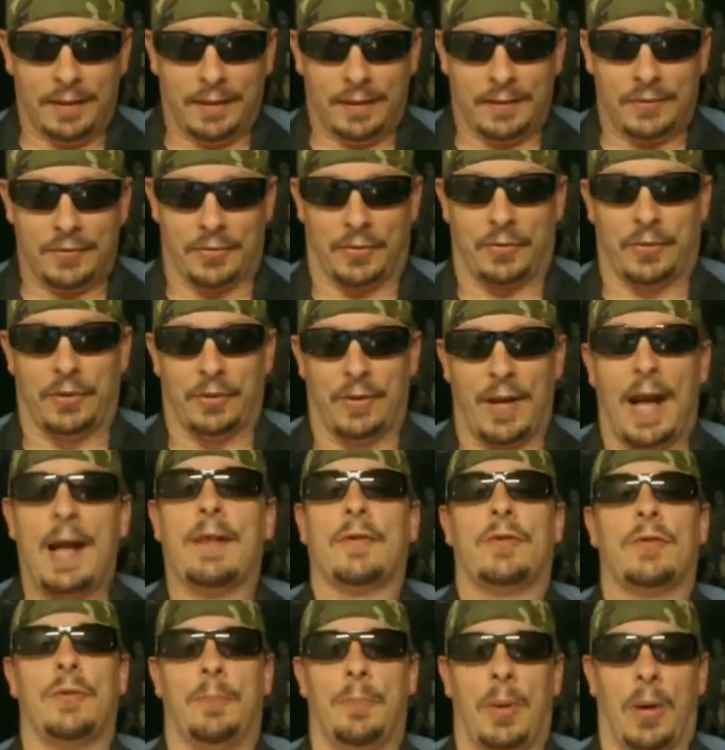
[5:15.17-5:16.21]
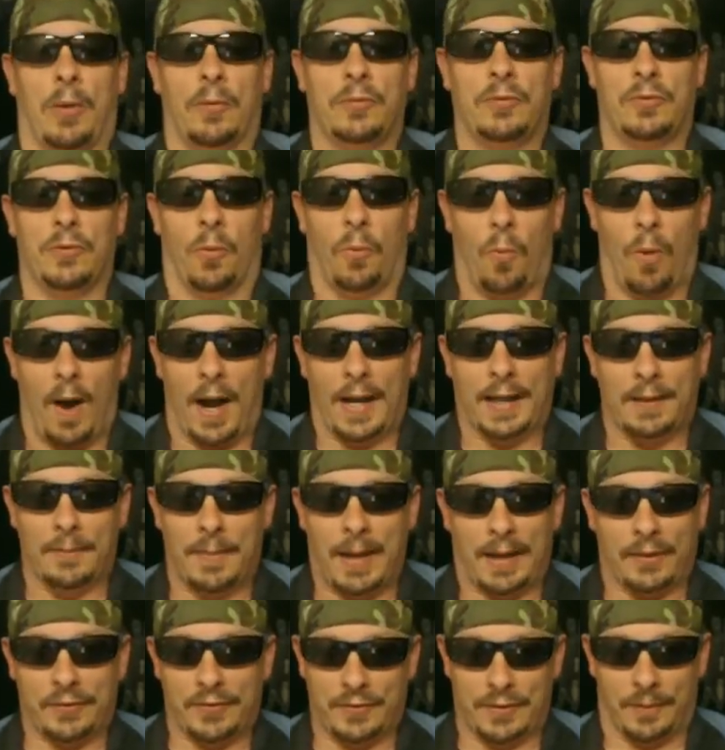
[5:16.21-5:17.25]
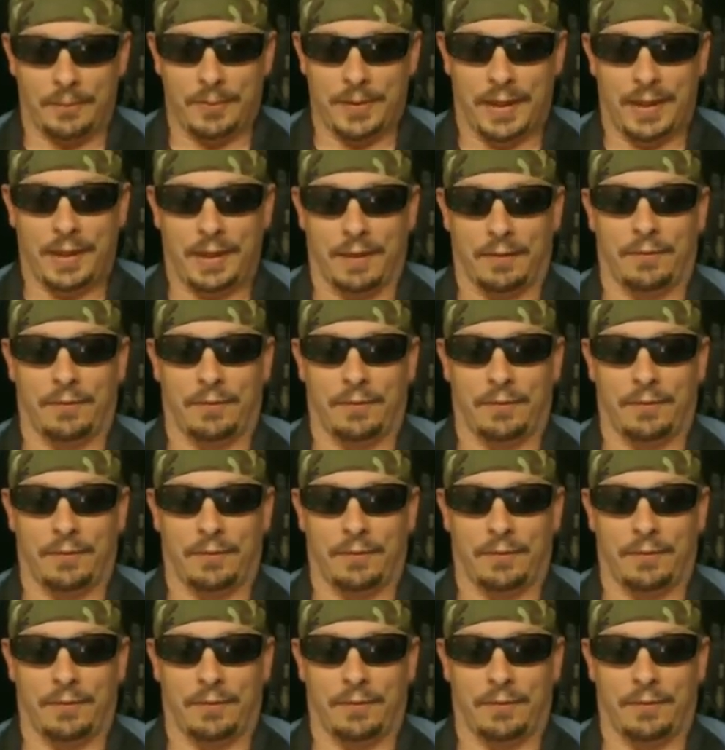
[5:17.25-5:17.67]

so you're not supposed to whine about something.